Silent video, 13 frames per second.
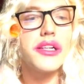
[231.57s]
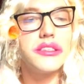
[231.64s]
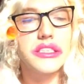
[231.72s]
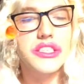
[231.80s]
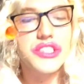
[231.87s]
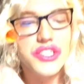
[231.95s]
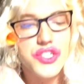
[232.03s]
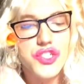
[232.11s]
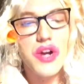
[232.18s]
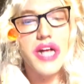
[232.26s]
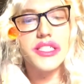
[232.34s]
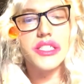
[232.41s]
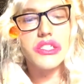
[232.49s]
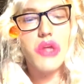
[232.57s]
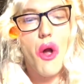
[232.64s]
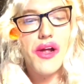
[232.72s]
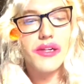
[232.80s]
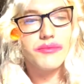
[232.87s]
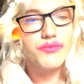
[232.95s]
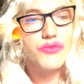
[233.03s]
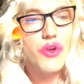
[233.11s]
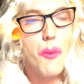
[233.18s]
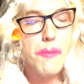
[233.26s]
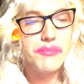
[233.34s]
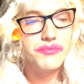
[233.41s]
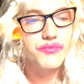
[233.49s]
This is Stress.
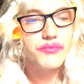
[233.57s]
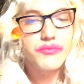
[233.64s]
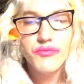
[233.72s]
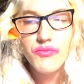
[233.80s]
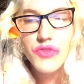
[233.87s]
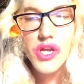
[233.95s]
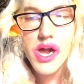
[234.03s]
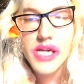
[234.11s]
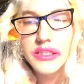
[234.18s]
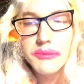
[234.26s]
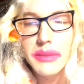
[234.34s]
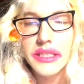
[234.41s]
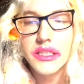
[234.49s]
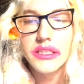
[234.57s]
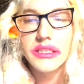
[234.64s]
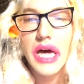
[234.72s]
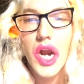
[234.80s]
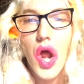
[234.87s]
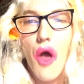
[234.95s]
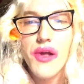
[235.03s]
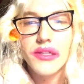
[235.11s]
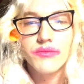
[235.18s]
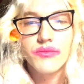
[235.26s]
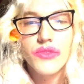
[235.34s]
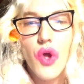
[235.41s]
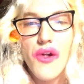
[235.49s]
How do you make this louder?
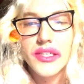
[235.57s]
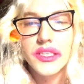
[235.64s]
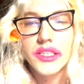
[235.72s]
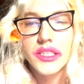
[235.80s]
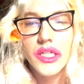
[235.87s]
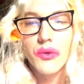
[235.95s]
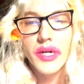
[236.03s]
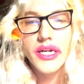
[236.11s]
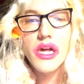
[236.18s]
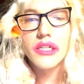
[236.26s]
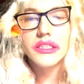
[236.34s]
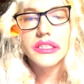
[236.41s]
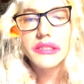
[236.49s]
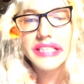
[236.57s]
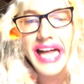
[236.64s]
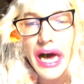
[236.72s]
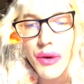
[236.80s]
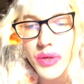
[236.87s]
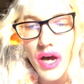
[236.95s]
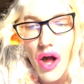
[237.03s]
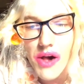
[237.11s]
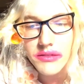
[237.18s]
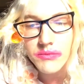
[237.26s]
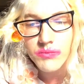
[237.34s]
Siri, louder.